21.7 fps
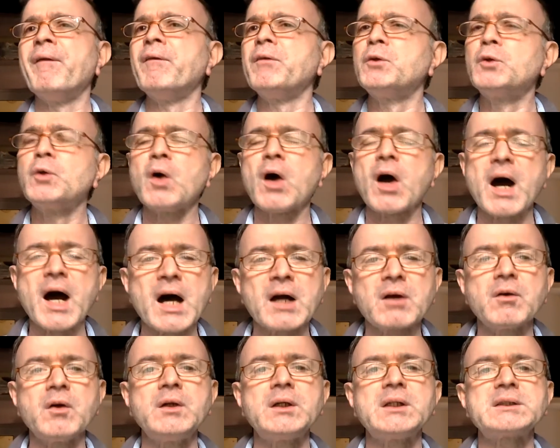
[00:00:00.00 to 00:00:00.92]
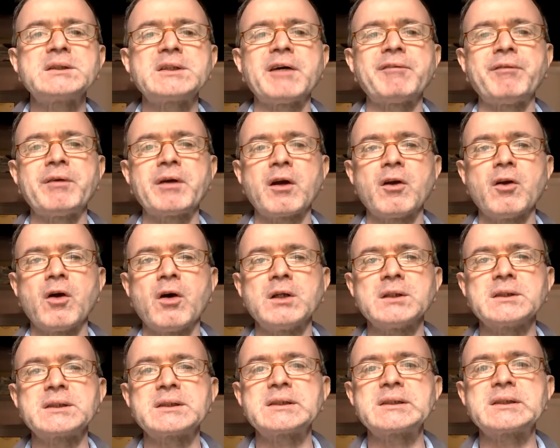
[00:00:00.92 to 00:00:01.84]
You are going to suffer
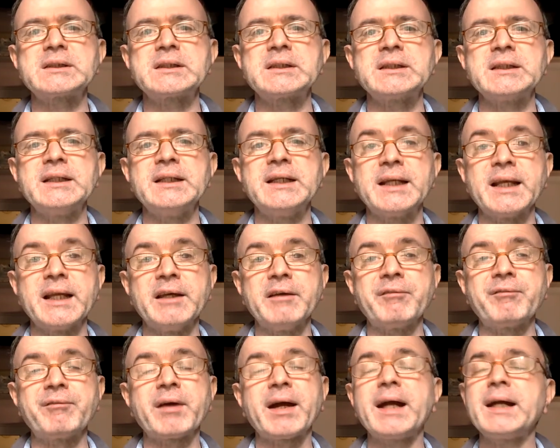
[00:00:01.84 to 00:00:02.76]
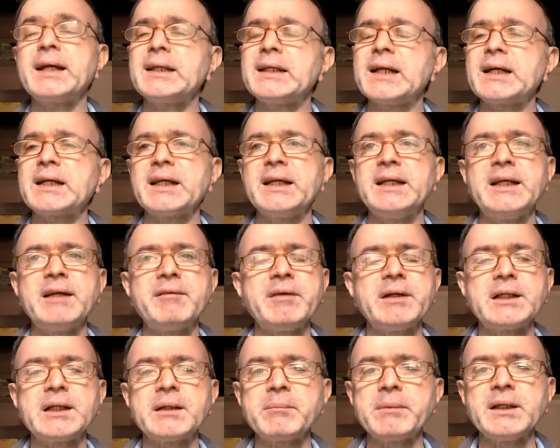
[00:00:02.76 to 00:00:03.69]
loss in life. And that
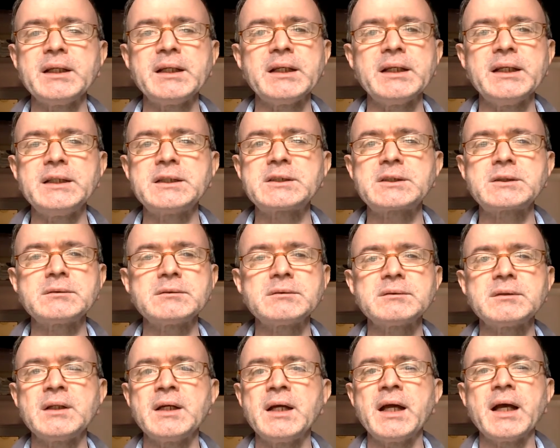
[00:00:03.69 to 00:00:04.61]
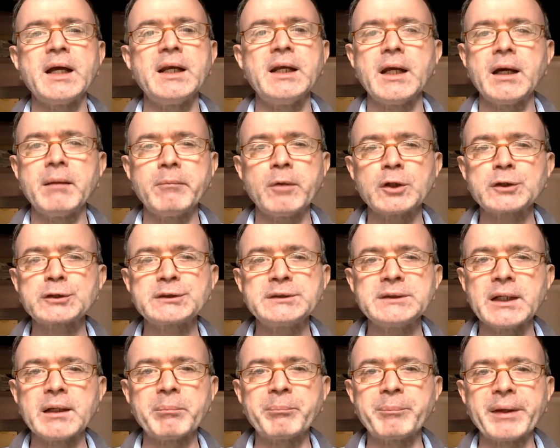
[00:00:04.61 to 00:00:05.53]
inevitably leads to an
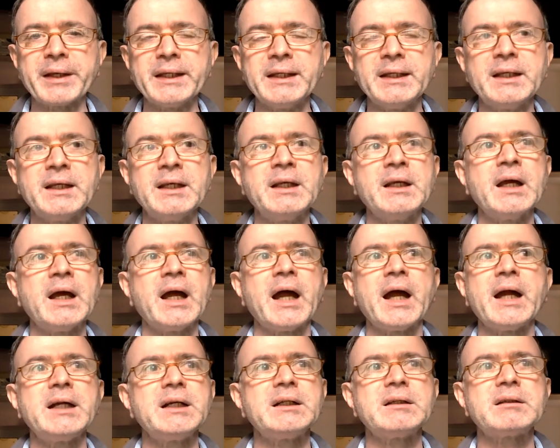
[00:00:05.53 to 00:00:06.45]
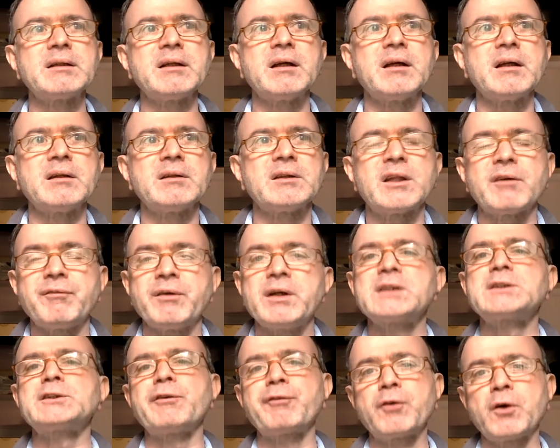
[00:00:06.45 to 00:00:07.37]
emotional pain. And the
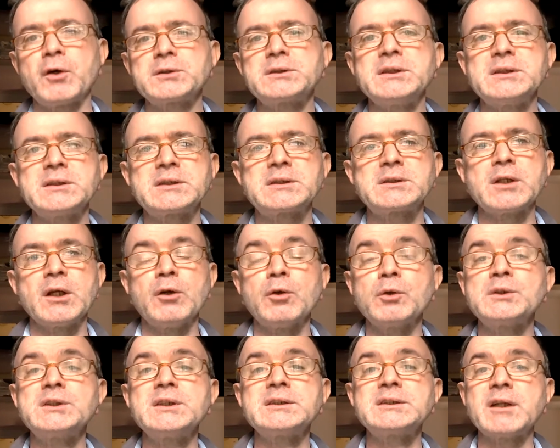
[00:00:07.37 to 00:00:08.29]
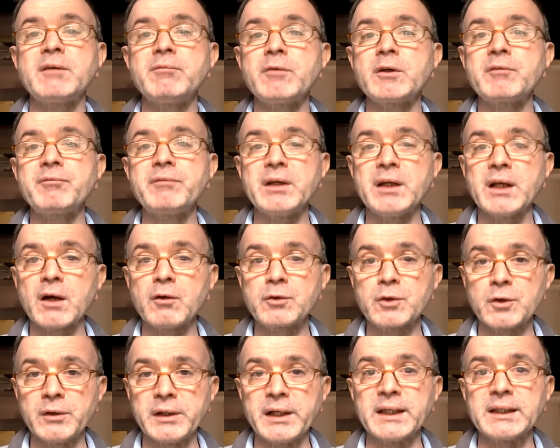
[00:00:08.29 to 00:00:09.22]
worst, of course, is losing someone we
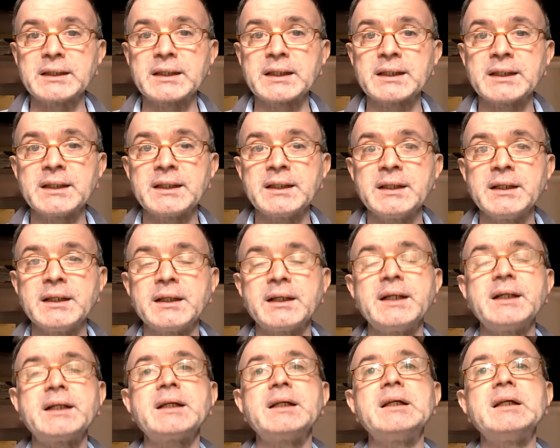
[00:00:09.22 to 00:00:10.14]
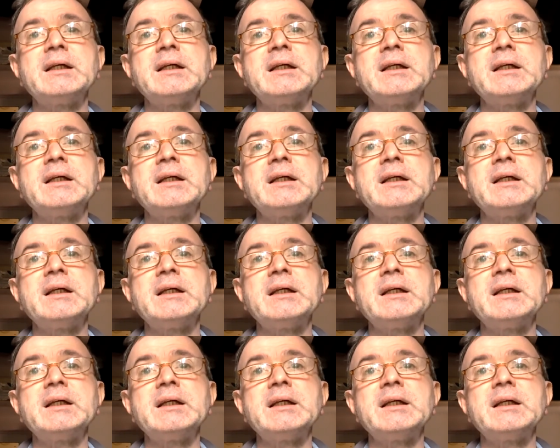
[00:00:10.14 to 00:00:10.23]
love to death, right?